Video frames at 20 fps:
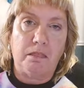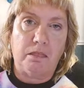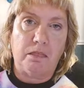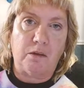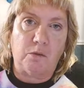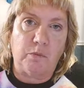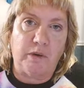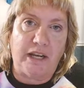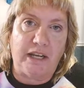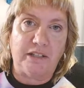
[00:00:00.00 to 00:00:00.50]

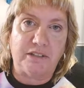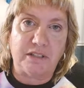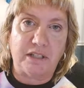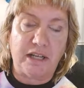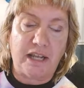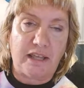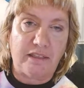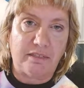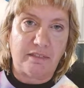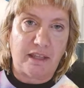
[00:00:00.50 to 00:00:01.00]
The reason
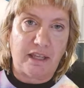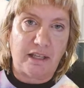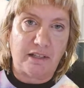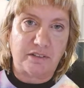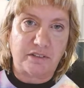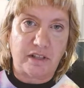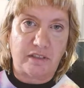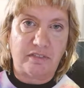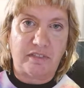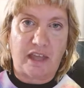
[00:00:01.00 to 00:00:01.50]
he
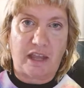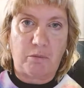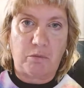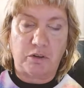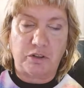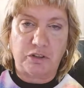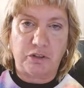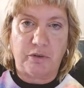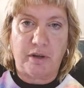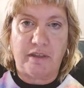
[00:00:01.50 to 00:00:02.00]
thinks that they
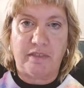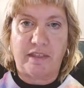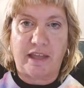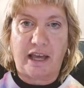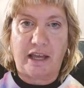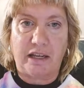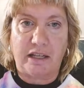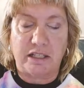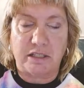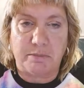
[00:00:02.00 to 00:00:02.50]
were doing
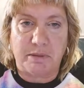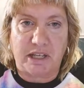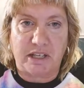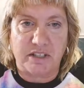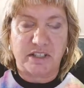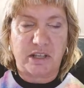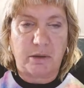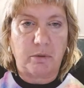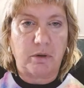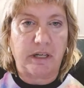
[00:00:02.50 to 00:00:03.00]
that is
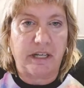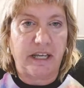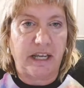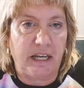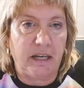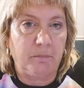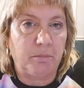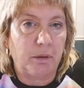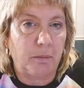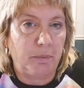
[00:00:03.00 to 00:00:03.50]
because they were
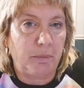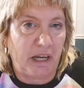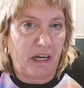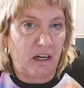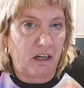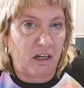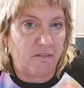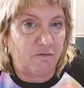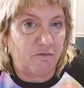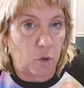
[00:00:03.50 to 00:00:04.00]
getting
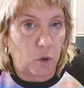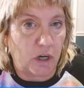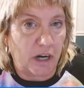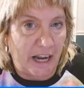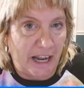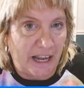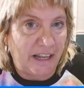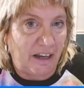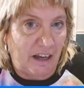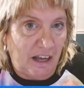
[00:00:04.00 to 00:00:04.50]
prepared for
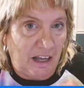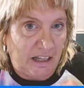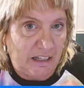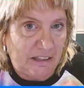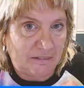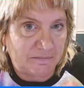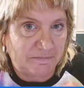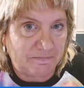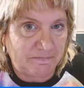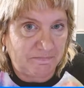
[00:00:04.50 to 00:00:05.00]
A I.